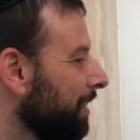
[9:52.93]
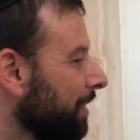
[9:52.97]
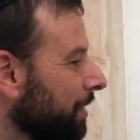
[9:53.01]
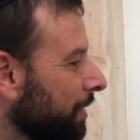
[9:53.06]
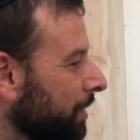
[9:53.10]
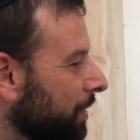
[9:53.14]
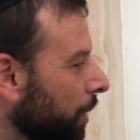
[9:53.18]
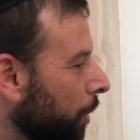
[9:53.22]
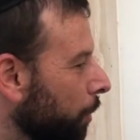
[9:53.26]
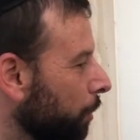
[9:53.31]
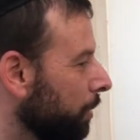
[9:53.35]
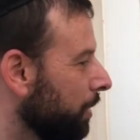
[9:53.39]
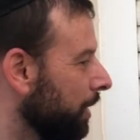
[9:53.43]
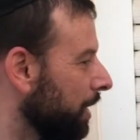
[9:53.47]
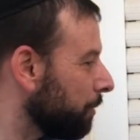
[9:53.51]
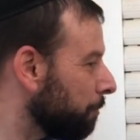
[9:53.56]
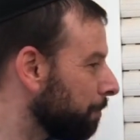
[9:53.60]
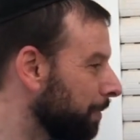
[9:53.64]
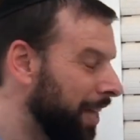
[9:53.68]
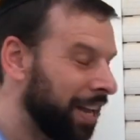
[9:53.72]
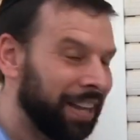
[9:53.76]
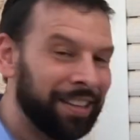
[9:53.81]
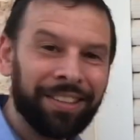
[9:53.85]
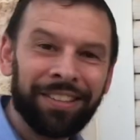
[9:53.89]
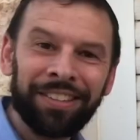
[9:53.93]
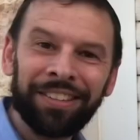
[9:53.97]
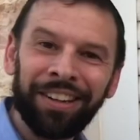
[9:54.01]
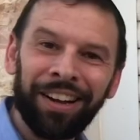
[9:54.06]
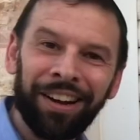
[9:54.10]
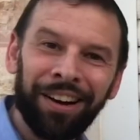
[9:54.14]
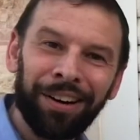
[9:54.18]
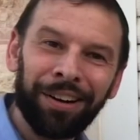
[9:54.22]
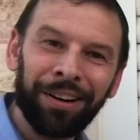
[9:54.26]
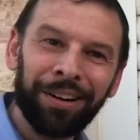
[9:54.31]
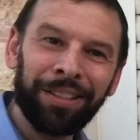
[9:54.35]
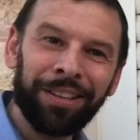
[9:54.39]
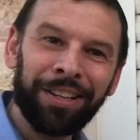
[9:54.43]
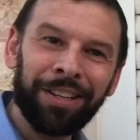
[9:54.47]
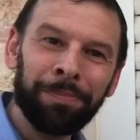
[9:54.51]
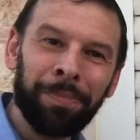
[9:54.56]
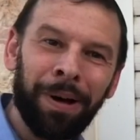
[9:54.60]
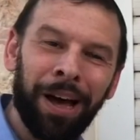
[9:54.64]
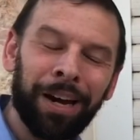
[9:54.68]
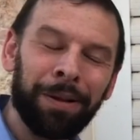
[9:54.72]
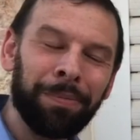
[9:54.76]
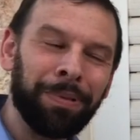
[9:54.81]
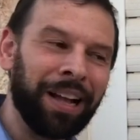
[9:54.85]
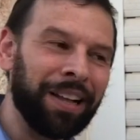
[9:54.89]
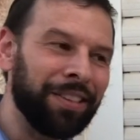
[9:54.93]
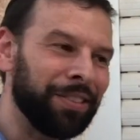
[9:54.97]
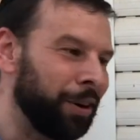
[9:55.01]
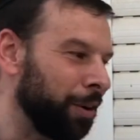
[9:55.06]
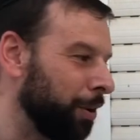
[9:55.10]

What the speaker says: So these potted plants